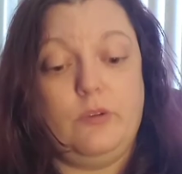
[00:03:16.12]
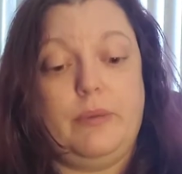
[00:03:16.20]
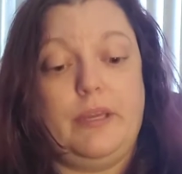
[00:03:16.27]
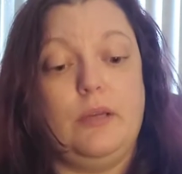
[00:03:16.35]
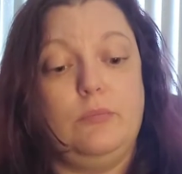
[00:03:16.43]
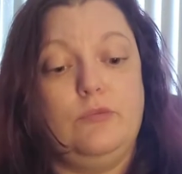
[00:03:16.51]

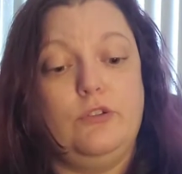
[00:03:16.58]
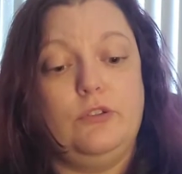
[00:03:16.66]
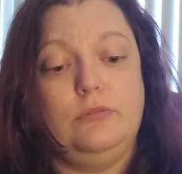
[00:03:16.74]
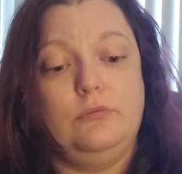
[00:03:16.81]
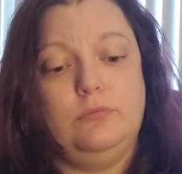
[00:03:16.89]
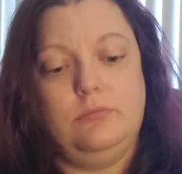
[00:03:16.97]
Be
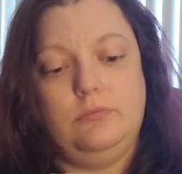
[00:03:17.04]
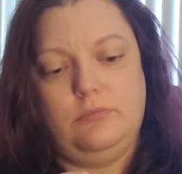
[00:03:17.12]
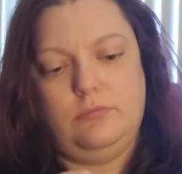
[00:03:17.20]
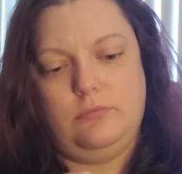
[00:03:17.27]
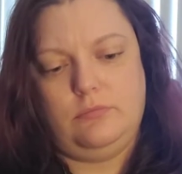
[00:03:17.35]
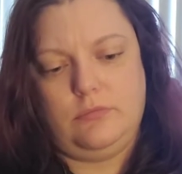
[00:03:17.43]
helpful.
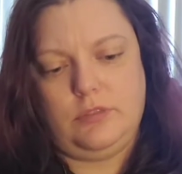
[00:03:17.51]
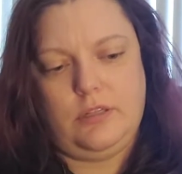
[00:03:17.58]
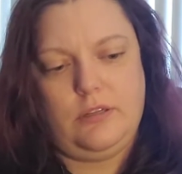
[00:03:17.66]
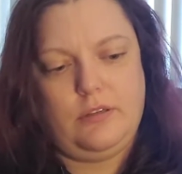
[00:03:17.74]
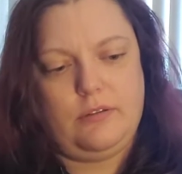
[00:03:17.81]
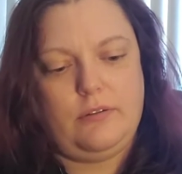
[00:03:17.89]

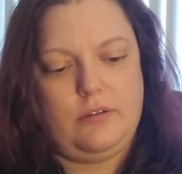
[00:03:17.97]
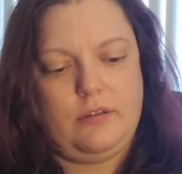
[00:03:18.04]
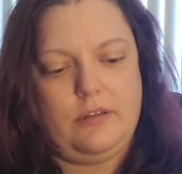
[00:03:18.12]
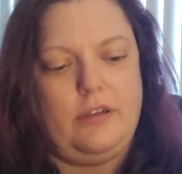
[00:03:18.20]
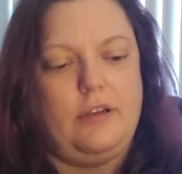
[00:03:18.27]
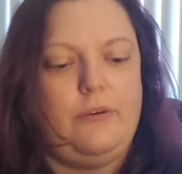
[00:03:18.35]

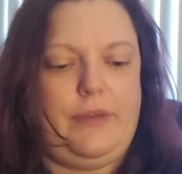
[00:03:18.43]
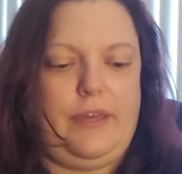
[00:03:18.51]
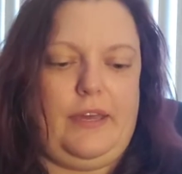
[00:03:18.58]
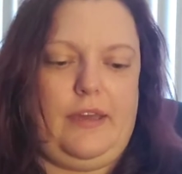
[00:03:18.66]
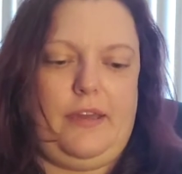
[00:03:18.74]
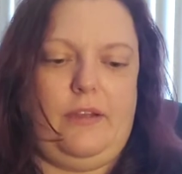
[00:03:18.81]

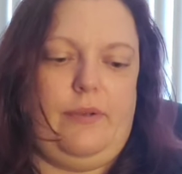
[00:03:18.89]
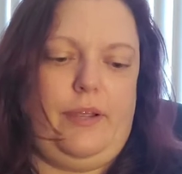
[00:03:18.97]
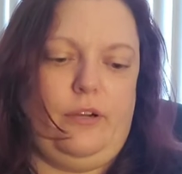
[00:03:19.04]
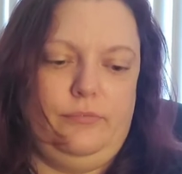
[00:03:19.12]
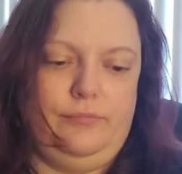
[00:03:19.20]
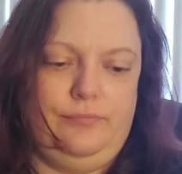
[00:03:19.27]
Okay, here we
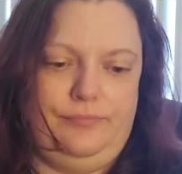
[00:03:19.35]
go.